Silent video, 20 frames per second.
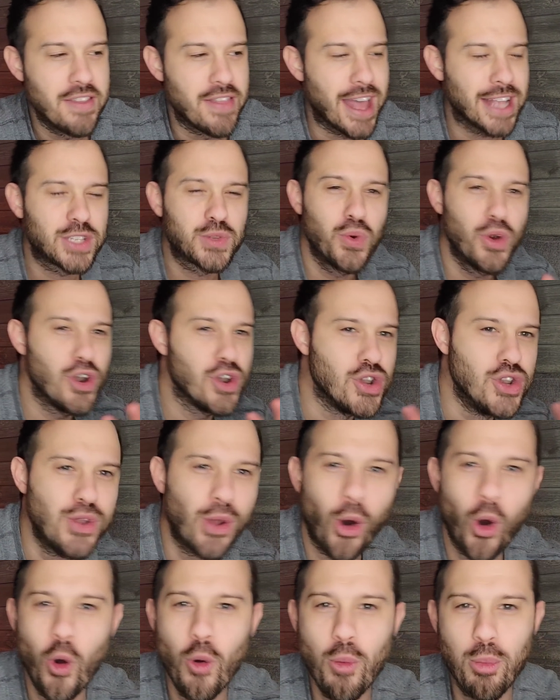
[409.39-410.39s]
That's where
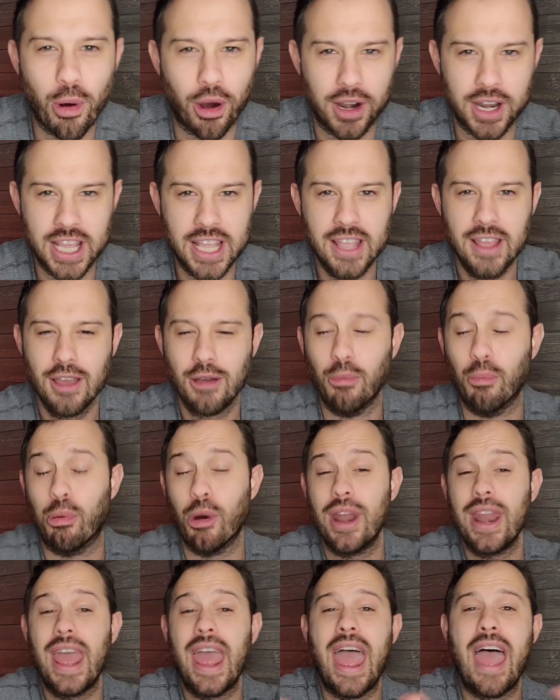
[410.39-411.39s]
nobody but